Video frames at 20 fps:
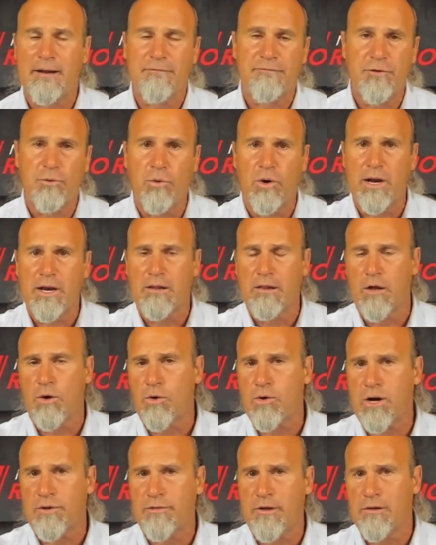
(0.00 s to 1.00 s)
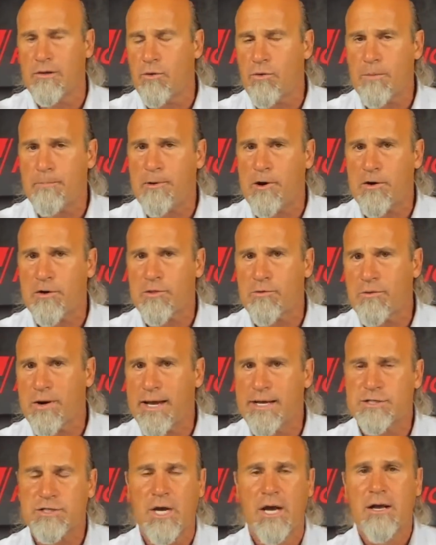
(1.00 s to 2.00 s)
If you want the lower part of the
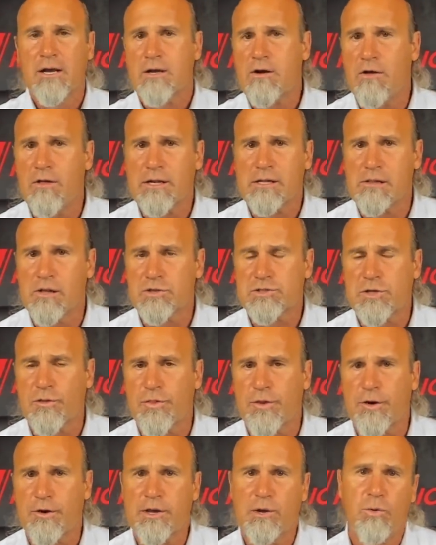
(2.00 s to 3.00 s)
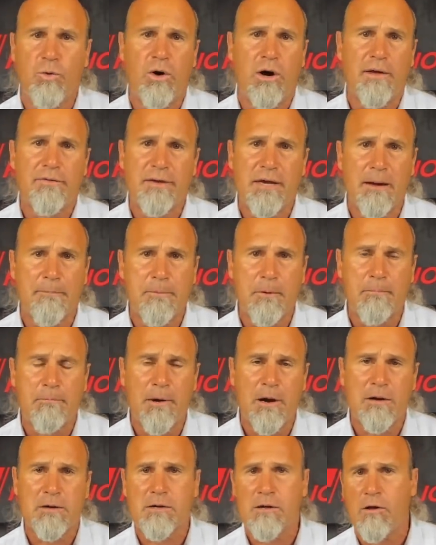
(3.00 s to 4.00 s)
range, call it close to 31. The upper
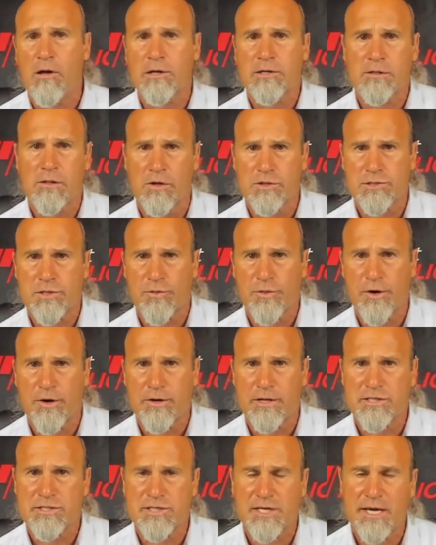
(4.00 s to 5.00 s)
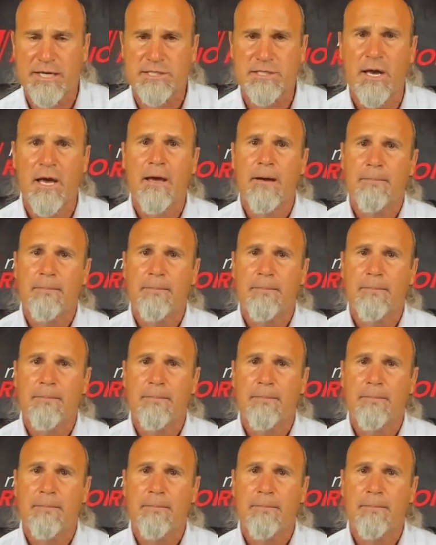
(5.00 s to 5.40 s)
part, call it close to 36.